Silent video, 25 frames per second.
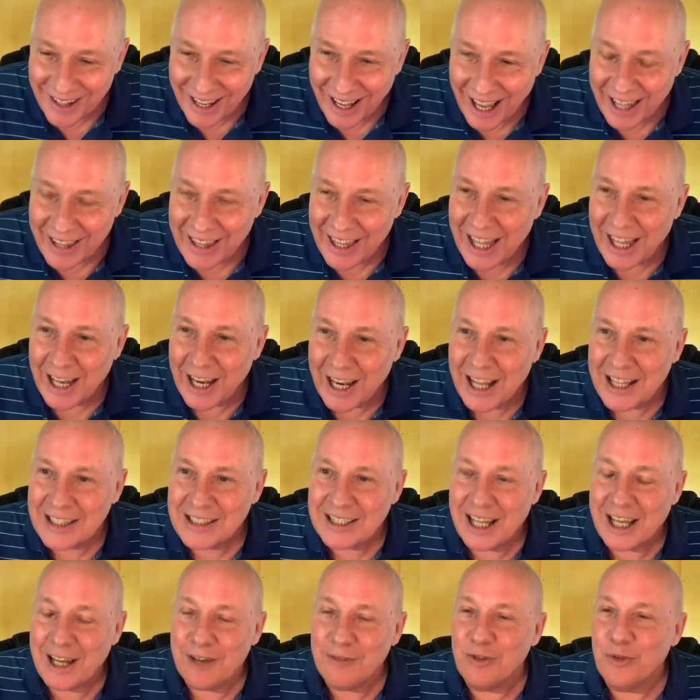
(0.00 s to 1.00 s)
And then I
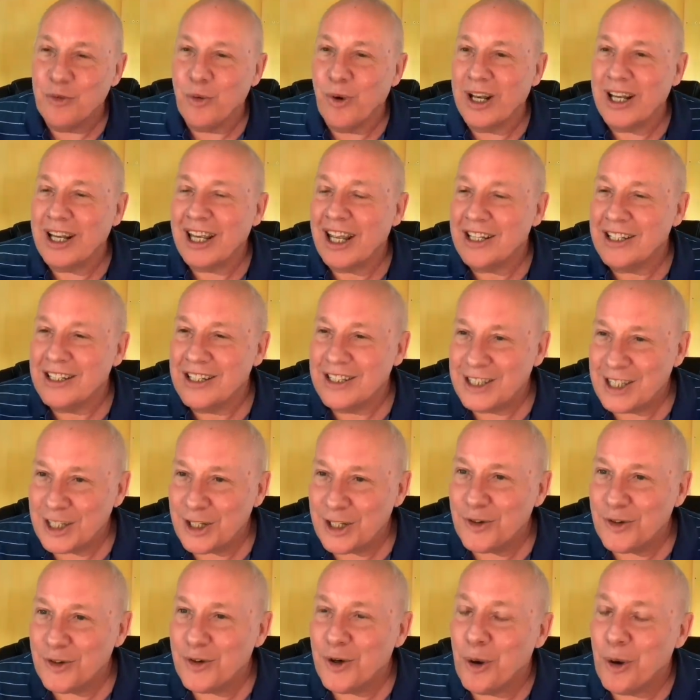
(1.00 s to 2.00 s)
said if you want to get
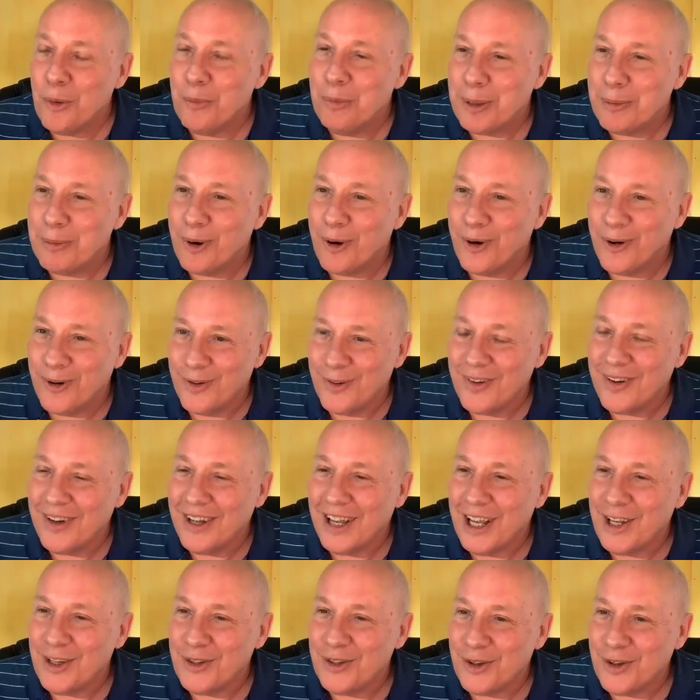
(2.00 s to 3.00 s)
zero people
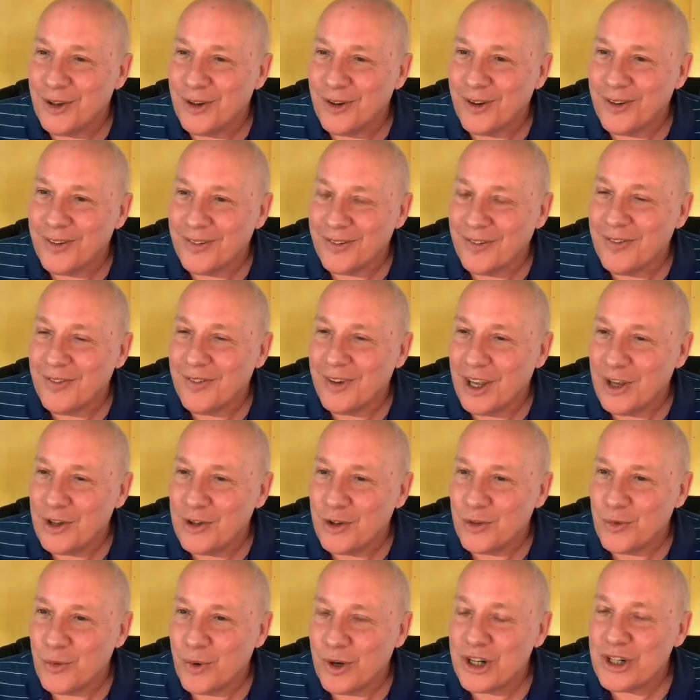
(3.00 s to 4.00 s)
in your in
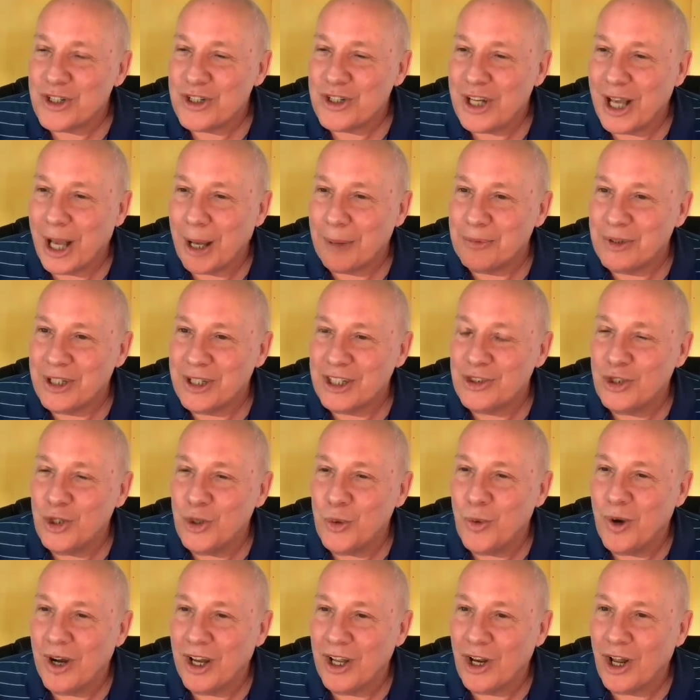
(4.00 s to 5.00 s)
your workshop, just
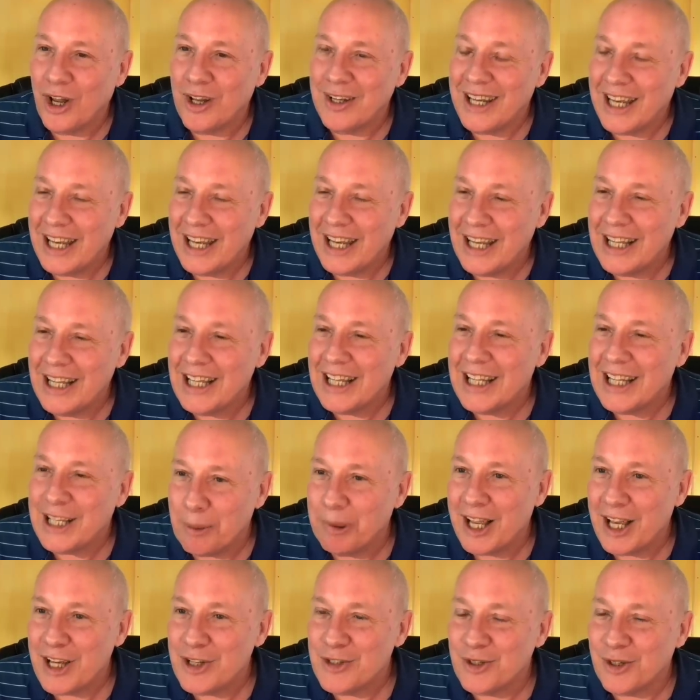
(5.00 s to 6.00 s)
do one on healing the
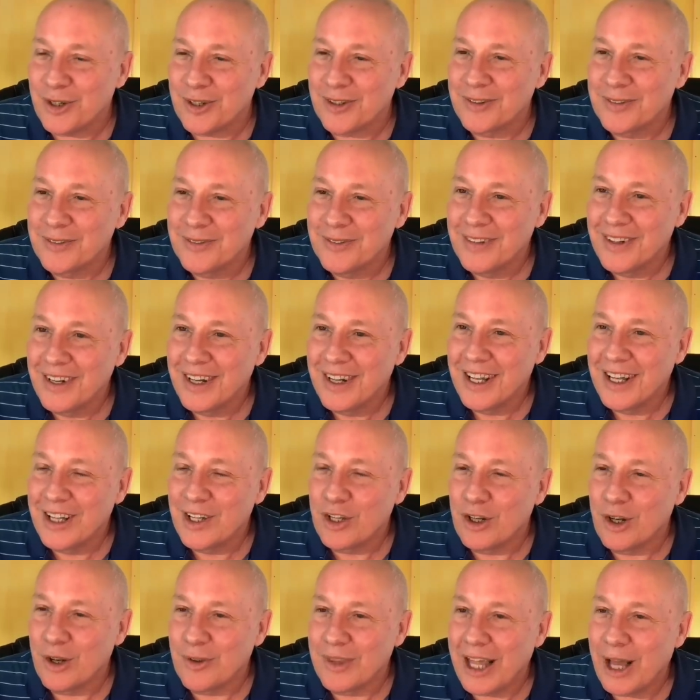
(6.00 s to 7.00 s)
pleasure.
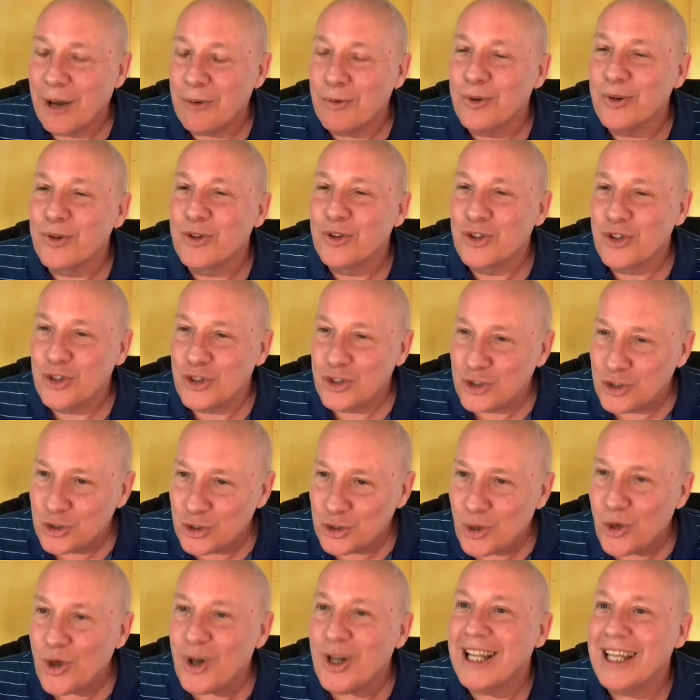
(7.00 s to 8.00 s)
You know, that will
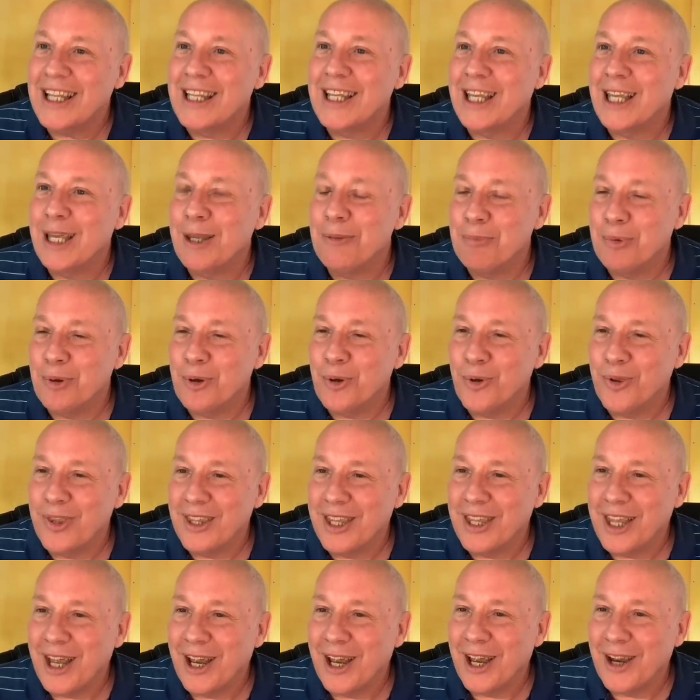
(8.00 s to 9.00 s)
surely keep you
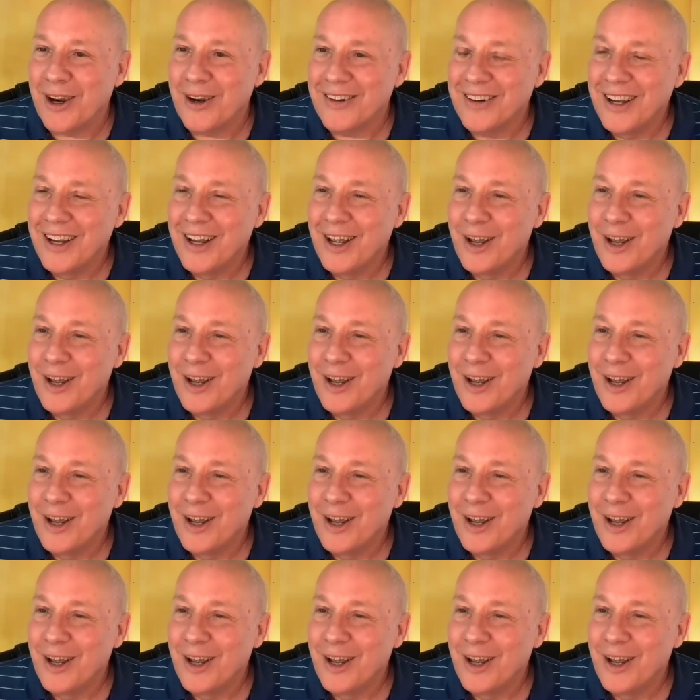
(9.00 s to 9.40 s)
there